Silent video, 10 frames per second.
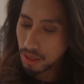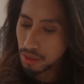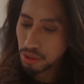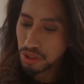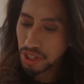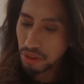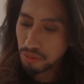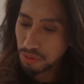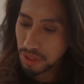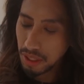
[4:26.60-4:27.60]
Could
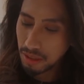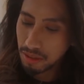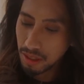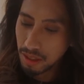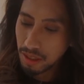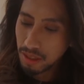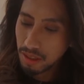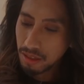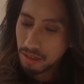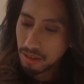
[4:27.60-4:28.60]
carefree.
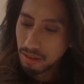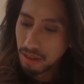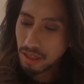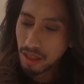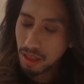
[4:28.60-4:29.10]
Doesn't